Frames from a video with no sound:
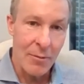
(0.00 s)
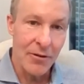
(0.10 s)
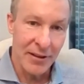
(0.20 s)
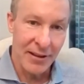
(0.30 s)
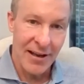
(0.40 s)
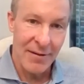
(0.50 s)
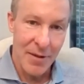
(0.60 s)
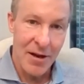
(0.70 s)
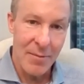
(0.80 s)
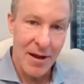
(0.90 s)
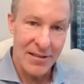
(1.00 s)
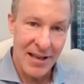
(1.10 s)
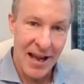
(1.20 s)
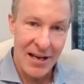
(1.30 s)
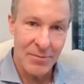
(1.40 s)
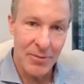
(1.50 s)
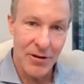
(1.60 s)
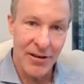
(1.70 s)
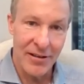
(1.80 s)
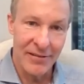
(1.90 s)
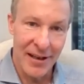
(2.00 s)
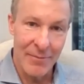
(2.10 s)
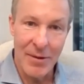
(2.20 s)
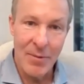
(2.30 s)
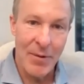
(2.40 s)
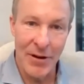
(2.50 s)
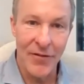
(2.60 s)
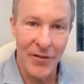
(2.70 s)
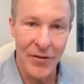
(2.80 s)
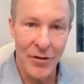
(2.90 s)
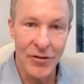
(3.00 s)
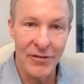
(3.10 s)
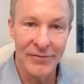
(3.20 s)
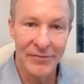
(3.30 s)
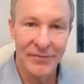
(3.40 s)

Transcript: able to kind of minimize cash burn and be prepared for the future.